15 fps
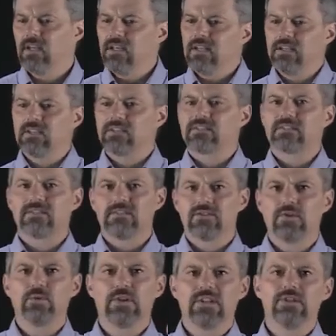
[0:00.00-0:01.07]
is
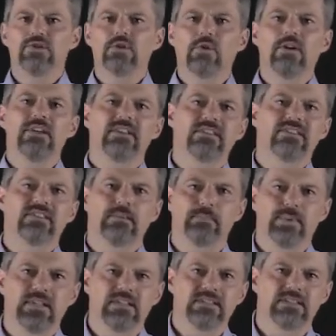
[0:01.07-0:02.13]
to enjoy the
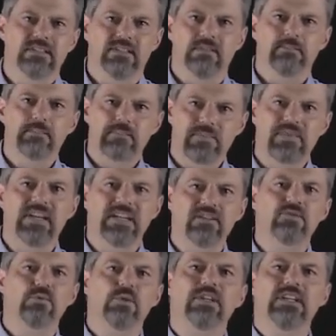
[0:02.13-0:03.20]
simplicity.
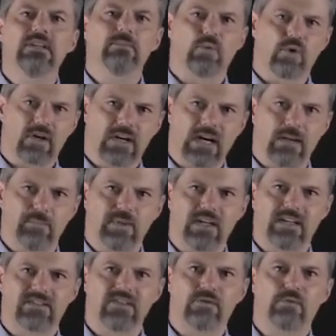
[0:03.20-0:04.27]
Things will get more
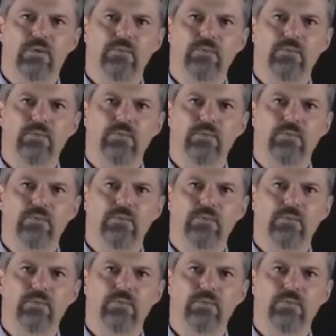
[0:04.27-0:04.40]
complex as we